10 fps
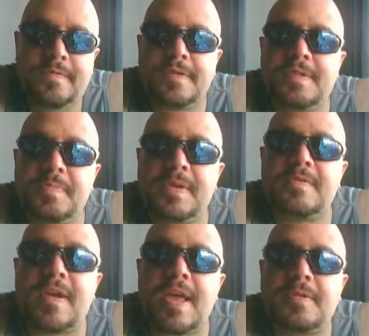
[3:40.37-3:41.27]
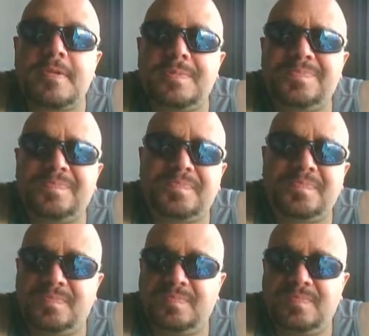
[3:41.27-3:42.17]
fun to be around.
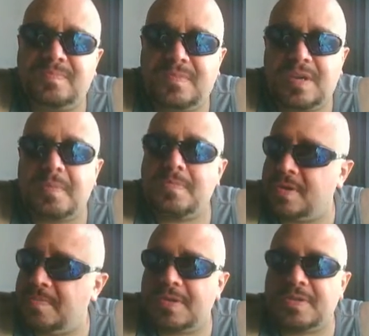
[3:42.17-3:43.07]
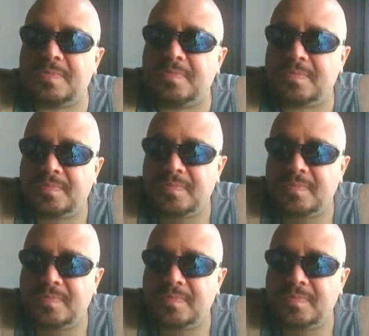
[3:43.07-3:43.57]
I'm gonna miss him.